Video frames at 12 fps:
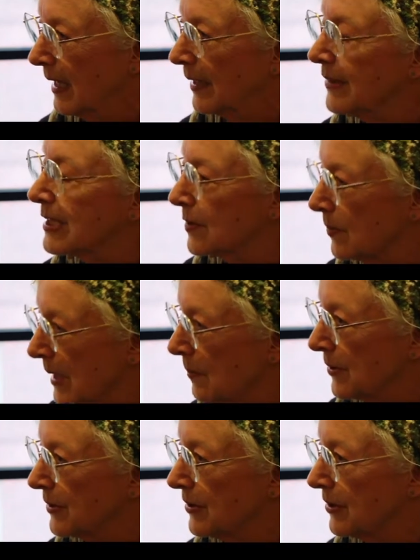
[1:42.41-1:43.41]
And this is what I
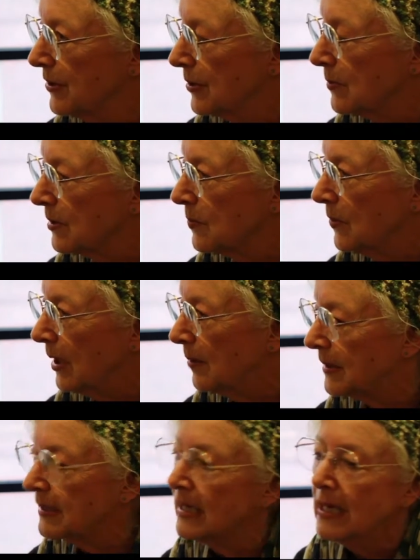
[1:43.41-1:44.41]
wanted to do with
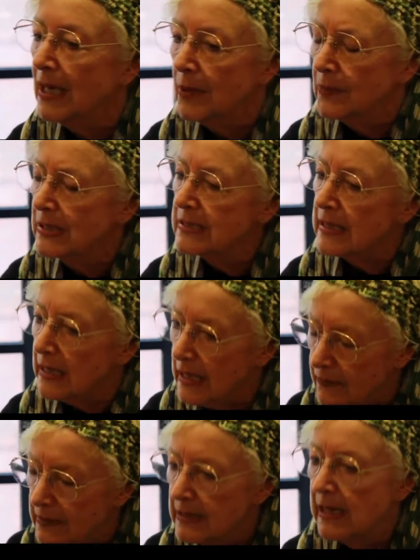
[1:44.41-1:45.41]
Muhammad. Because
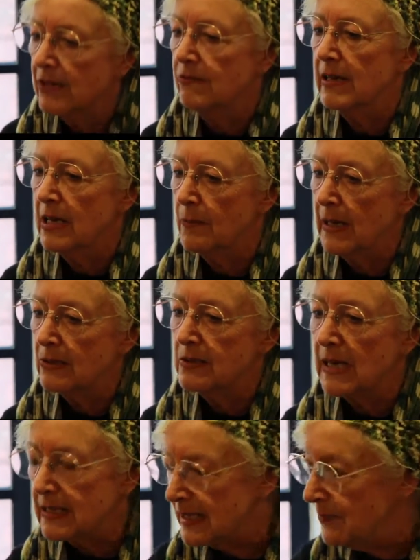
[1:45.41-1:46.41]
everything I'd read about
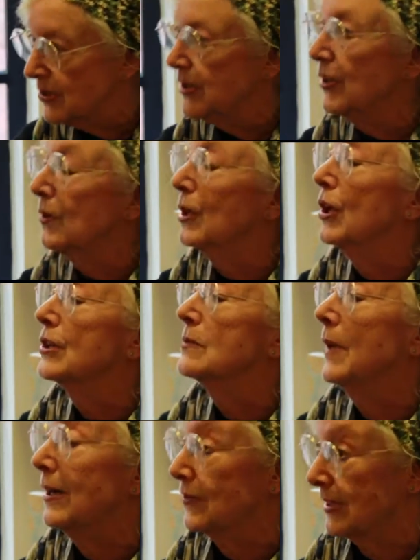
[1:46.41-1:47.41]
him, I seemed to know a lot
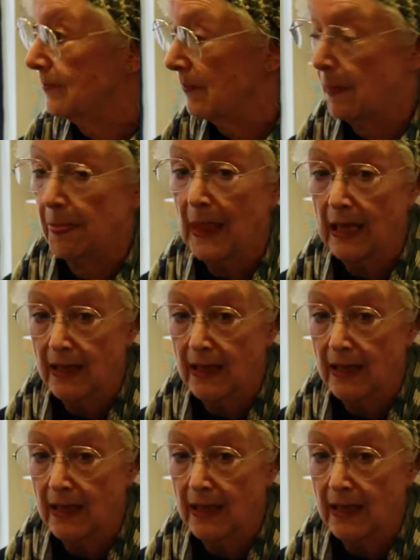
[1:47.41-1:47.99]
about him.